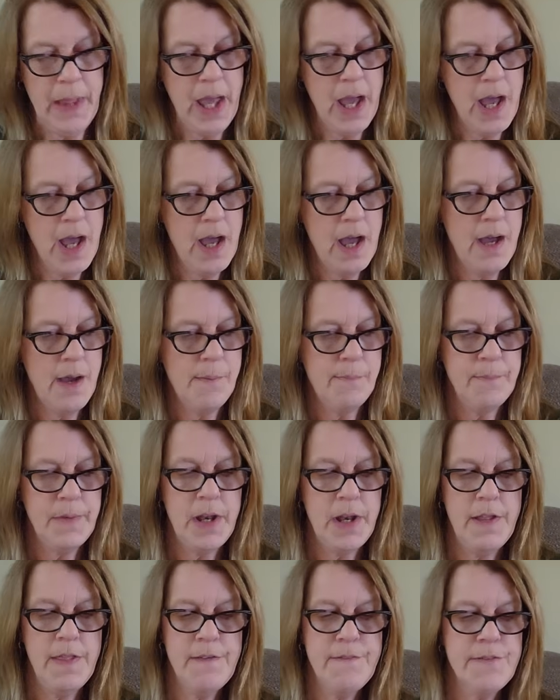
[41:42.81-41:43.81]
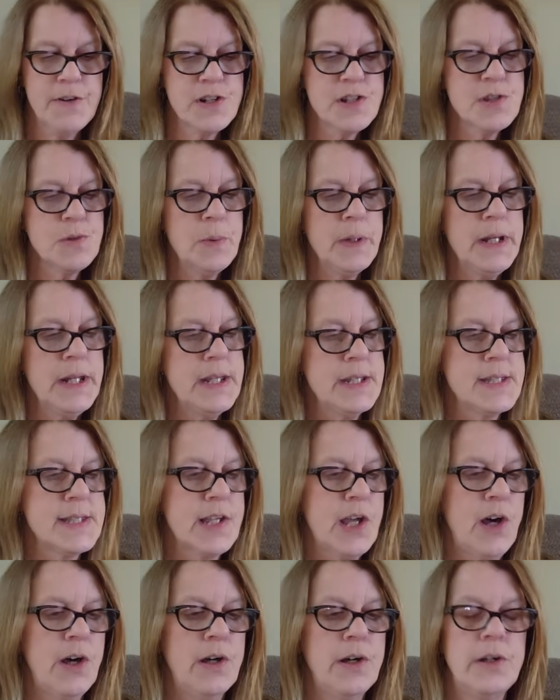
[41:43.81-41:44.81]
and the first one is
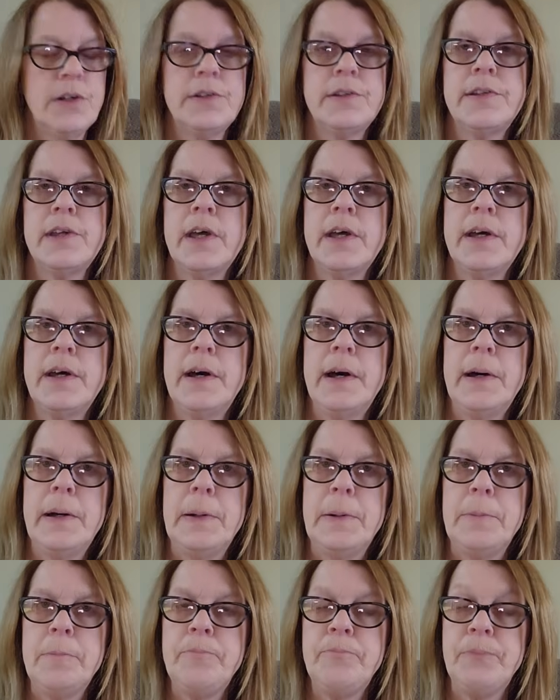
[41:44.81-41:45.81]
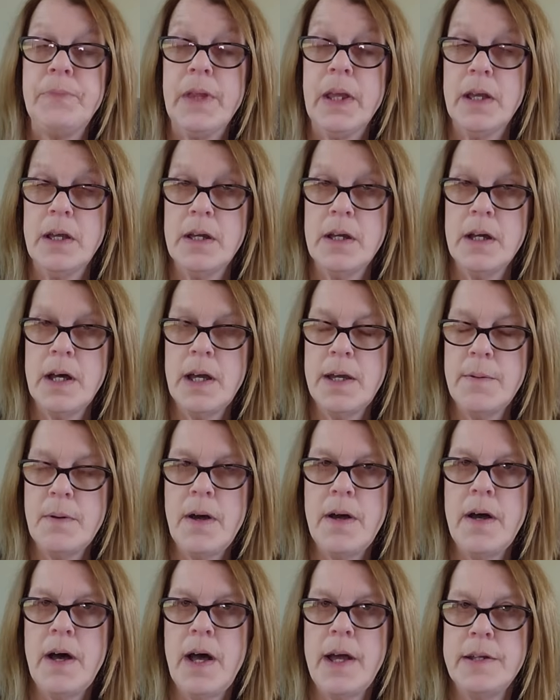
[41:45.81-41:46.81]
called,
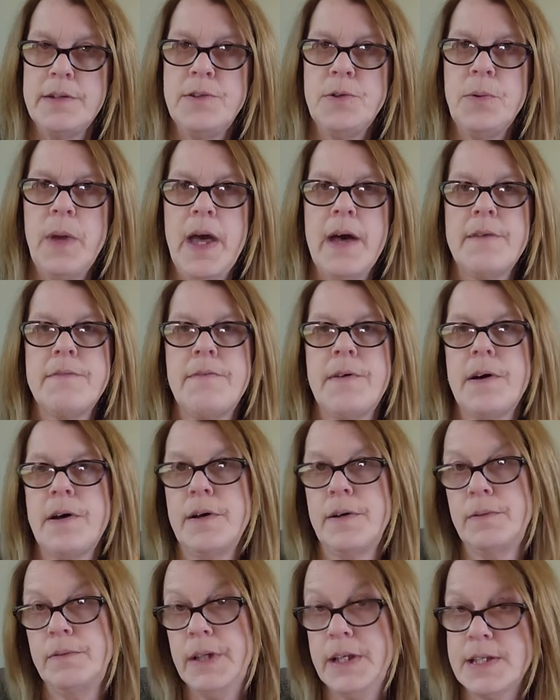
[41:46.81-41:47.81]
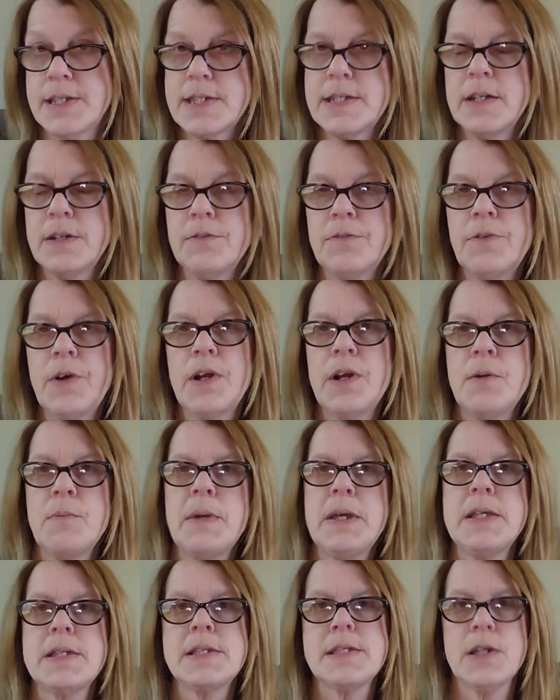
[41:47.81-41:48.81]
I do have a list in front of
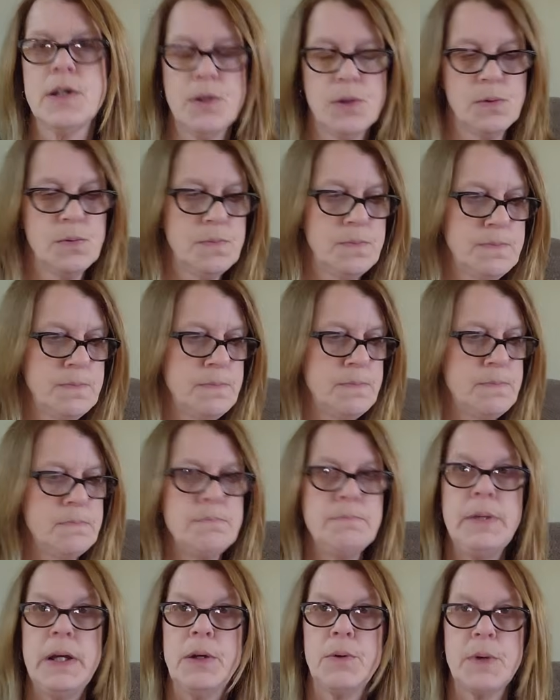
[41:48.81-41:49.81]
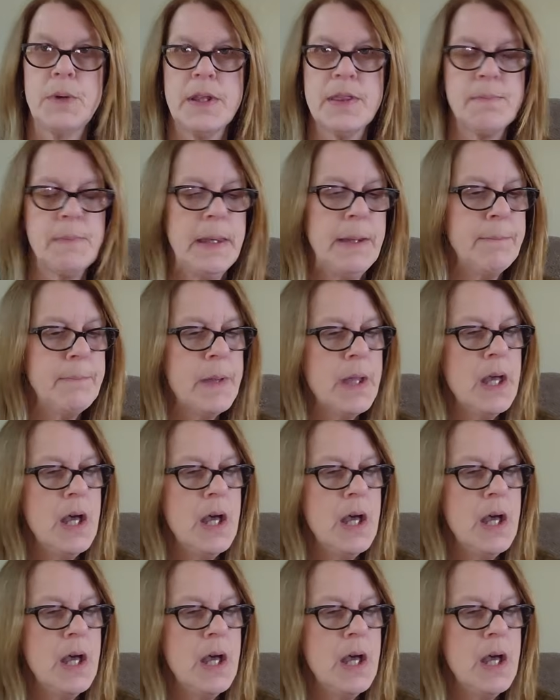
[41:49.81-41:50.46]
me, so bear with me.